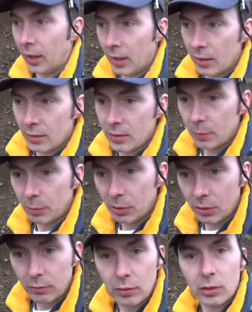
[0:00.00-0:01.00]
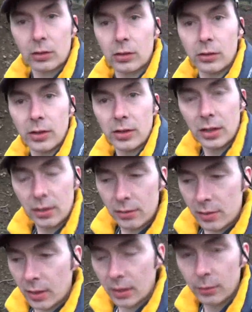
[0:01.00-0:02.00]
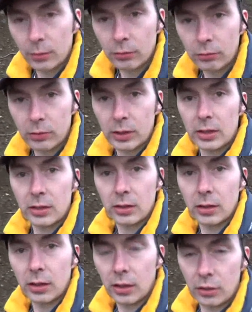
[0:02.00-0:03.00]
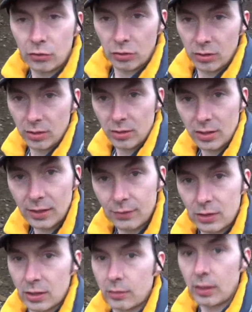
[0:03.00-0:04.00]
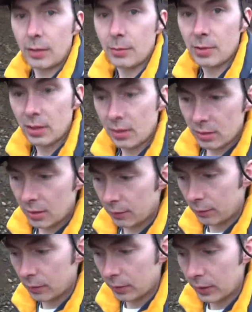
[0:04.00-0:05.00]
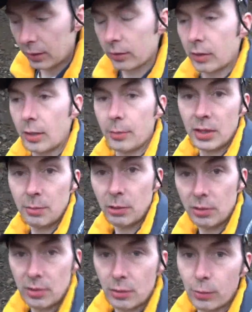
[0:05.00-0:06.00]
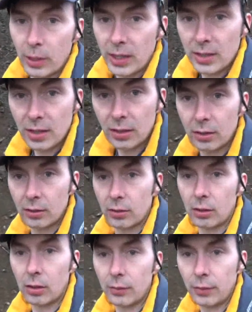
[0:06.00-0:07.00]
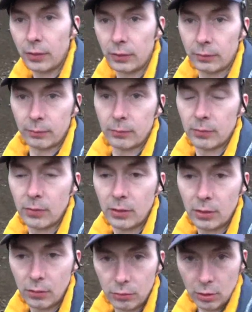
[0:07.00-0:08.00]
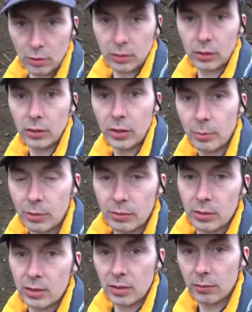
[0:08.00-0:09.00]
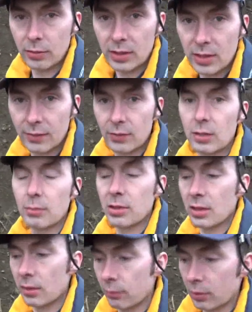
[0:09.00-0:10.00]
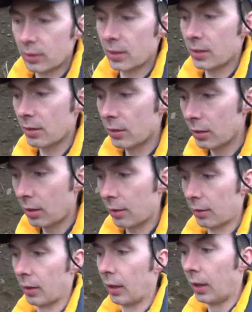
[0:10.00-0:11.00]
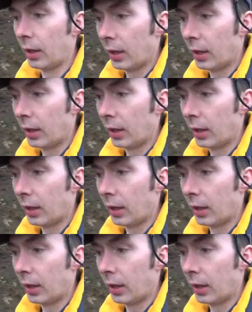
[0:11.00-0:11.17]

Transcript: and you put the rock on the scales and it will read 170 grams instead of 1 kilogram. That's because the weight of the rock on the moon is only 17% what it is on the Earth.